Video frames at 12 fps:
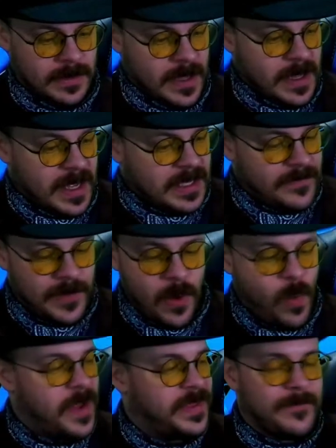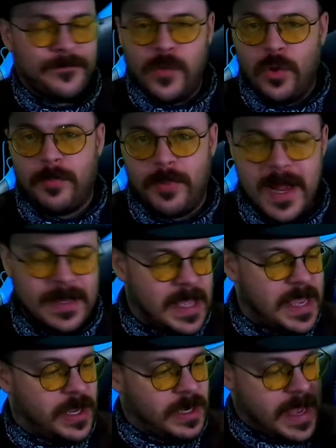As if you don't want the full bright light,
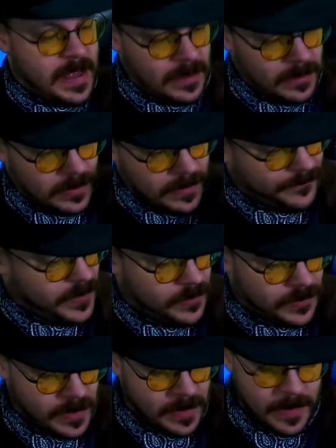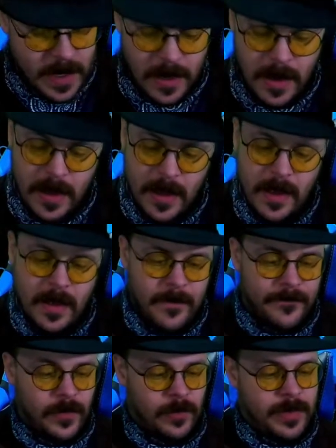you can add a little diffuser on there.
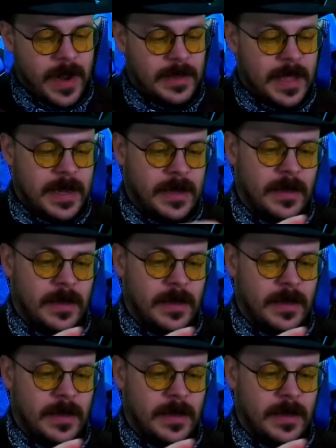Full bright light.